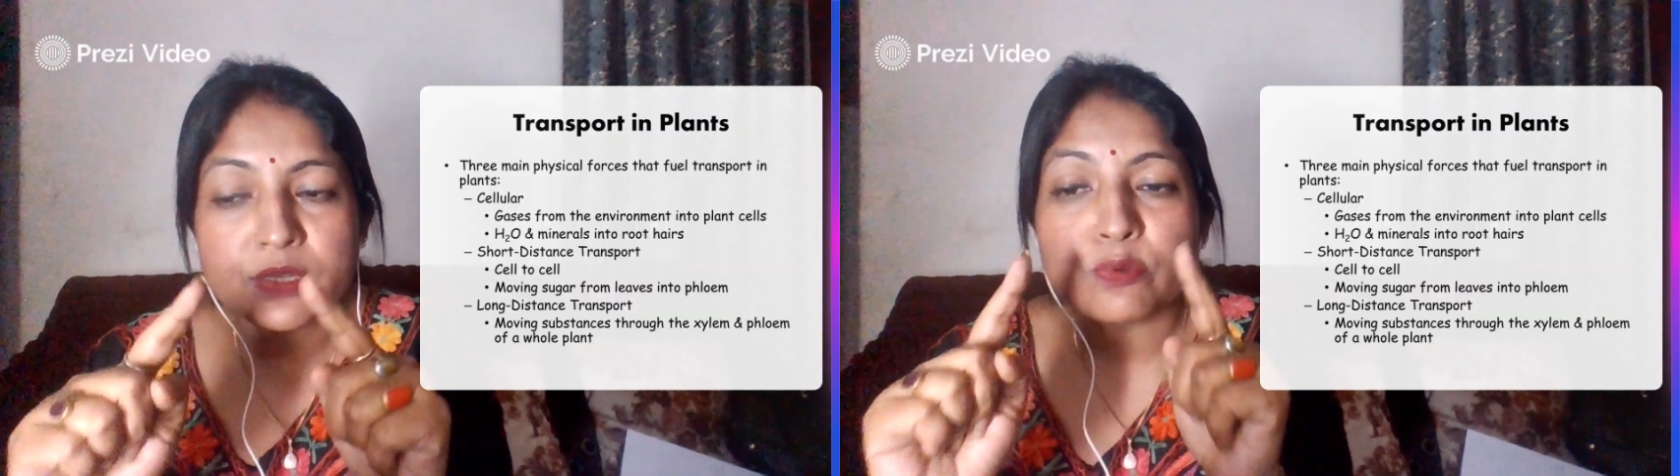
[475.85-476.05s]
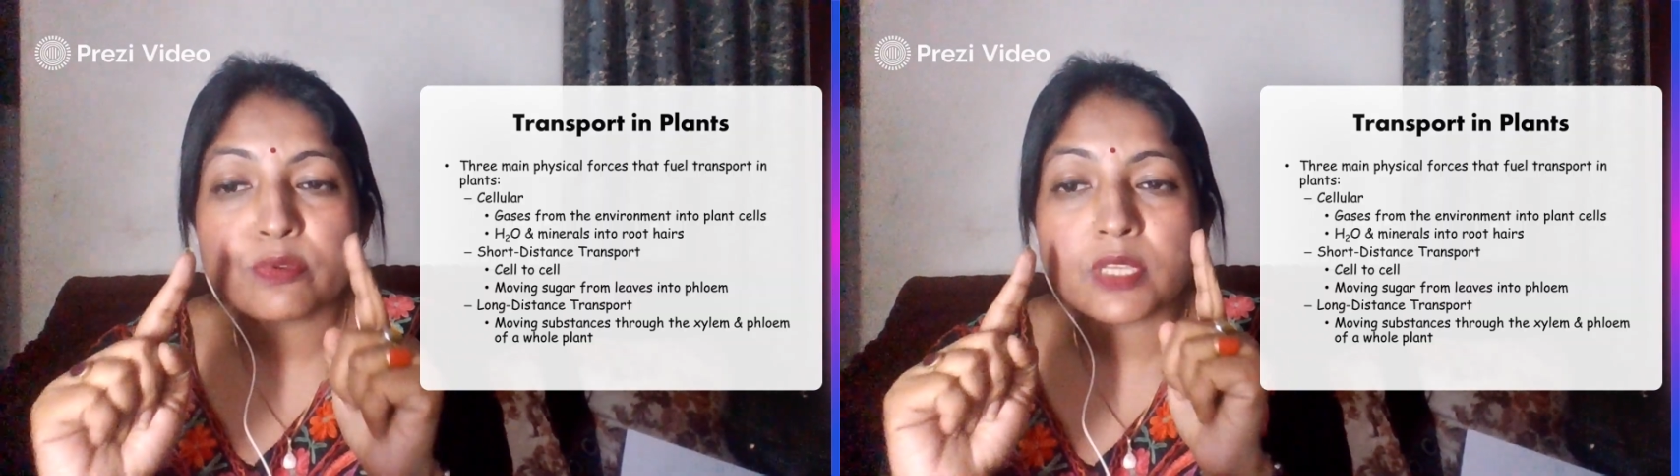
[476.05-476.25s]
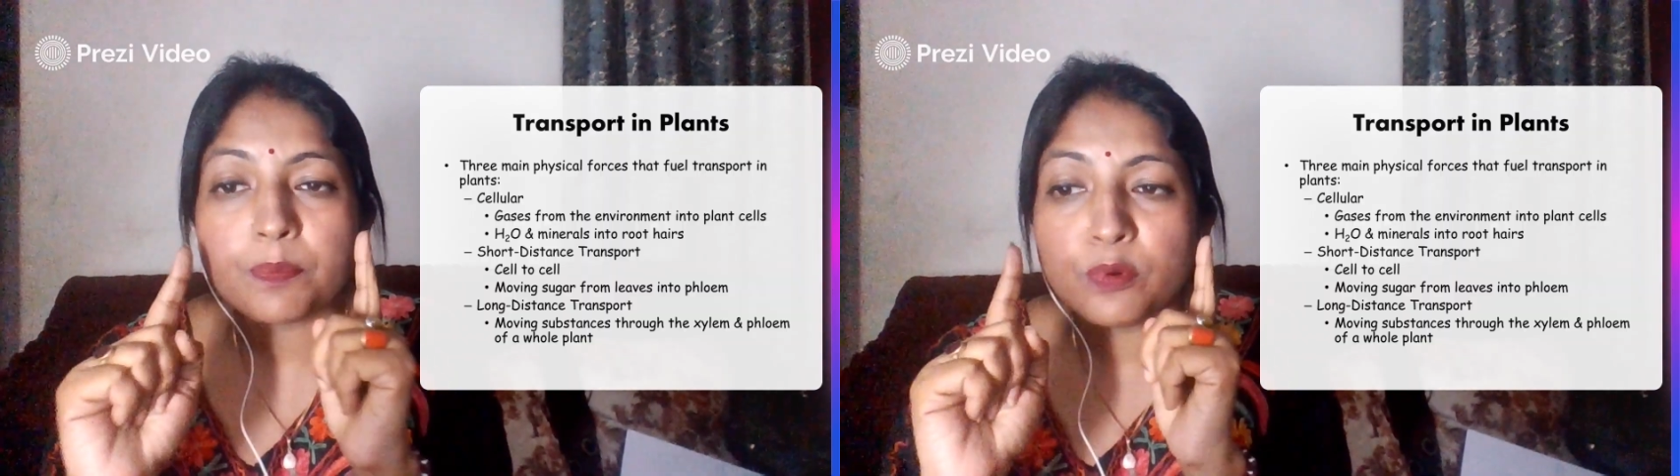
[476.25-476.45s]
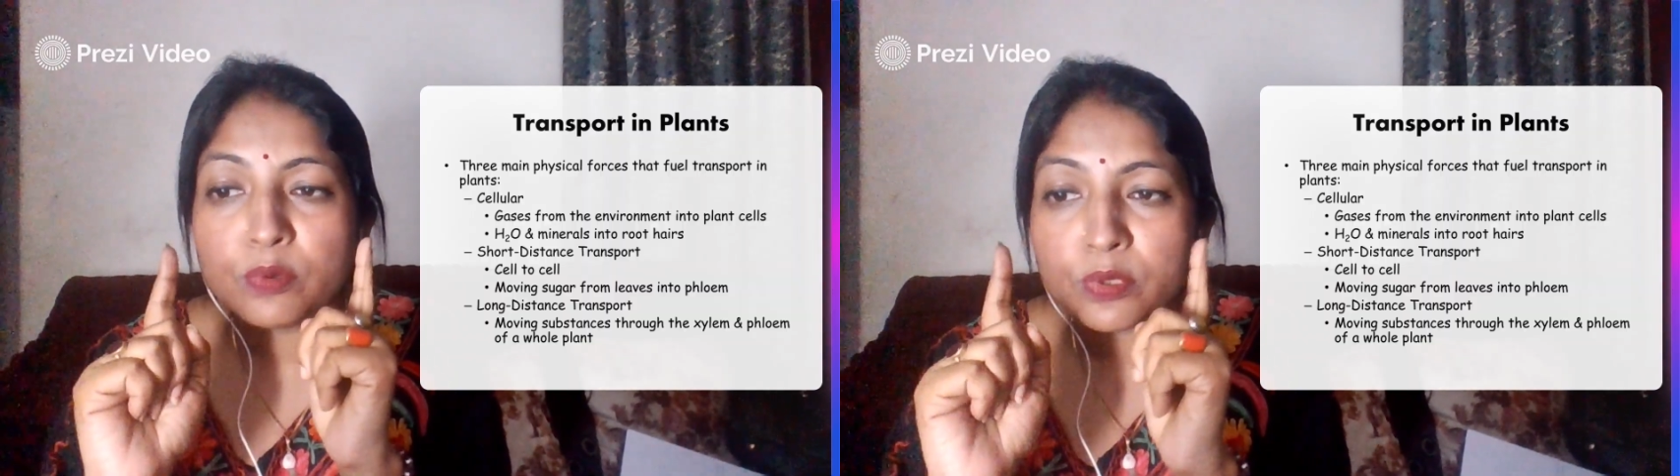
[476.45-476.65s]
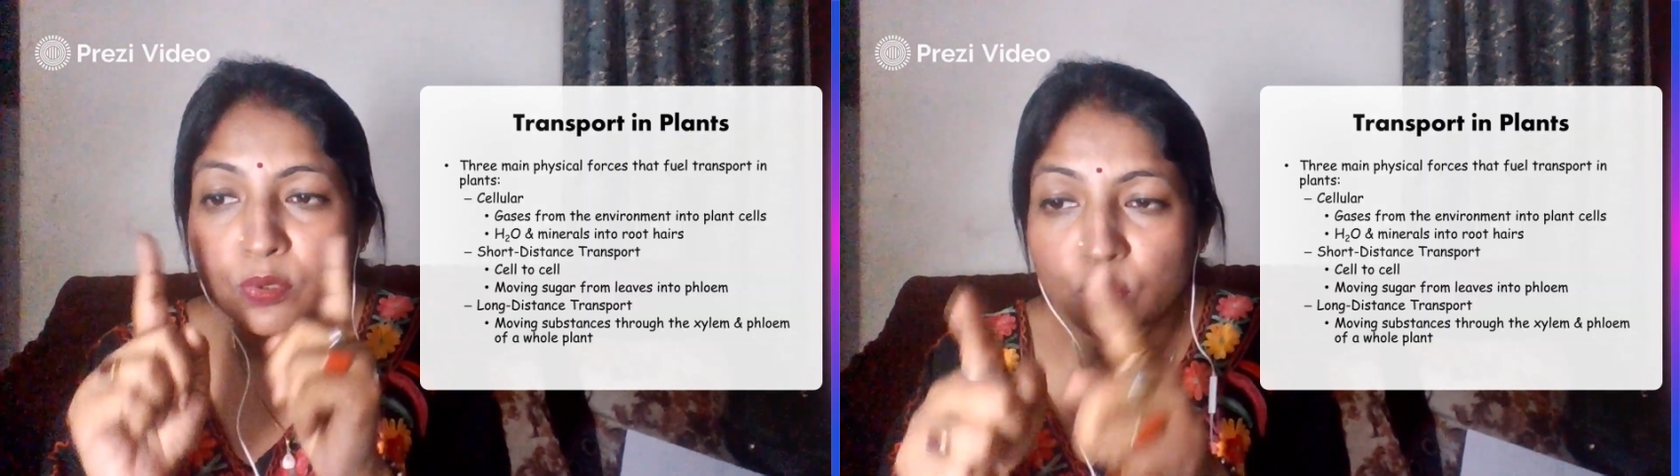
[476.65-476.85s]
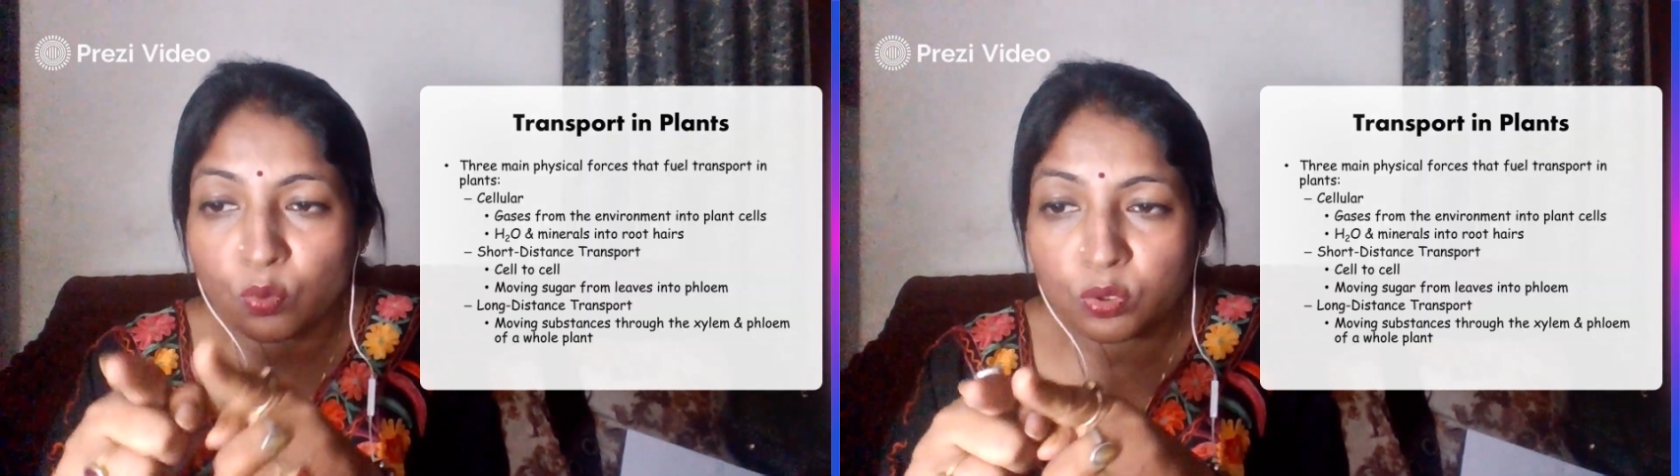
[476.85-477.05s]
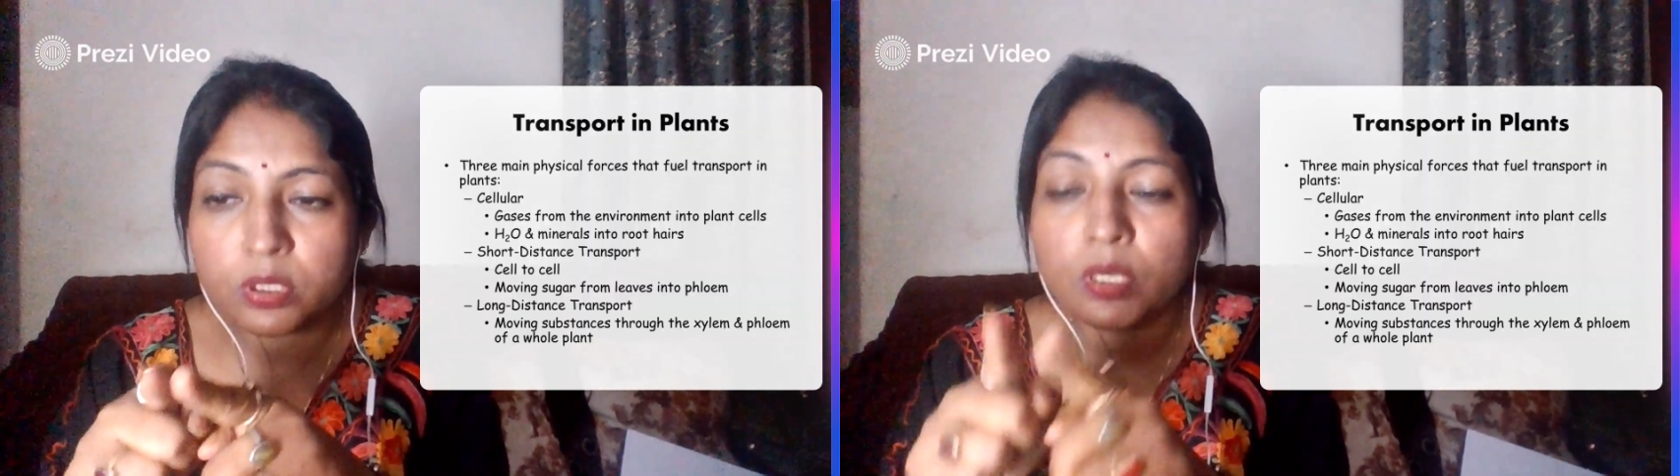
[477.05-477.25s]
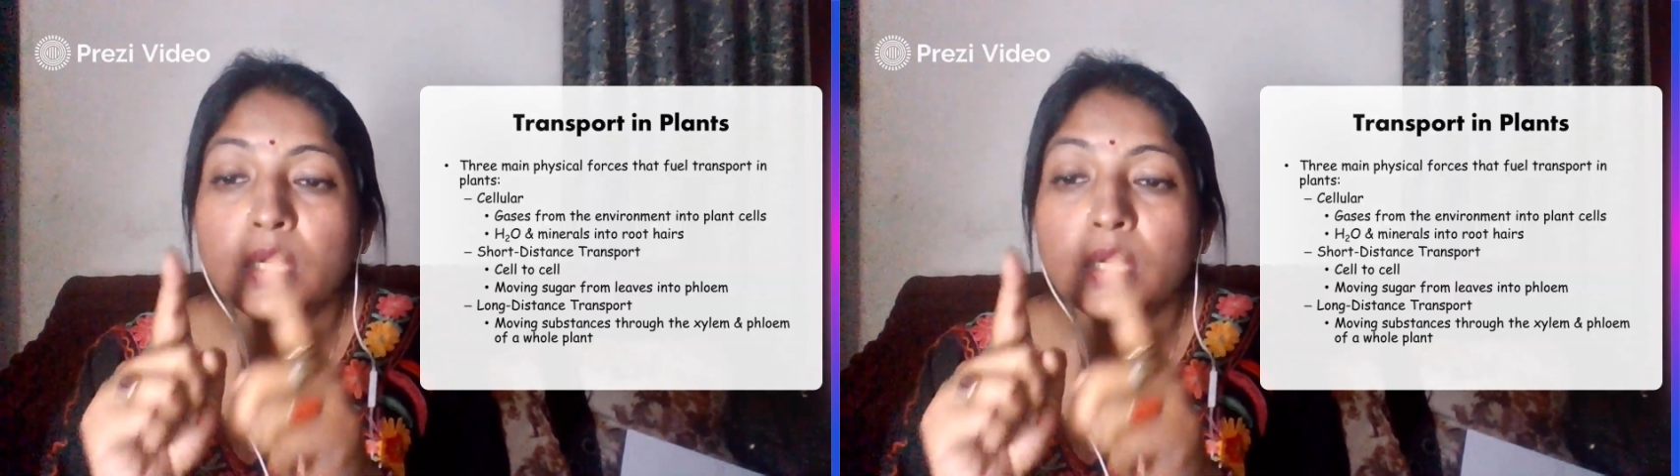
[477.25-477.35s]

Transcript: to support growth,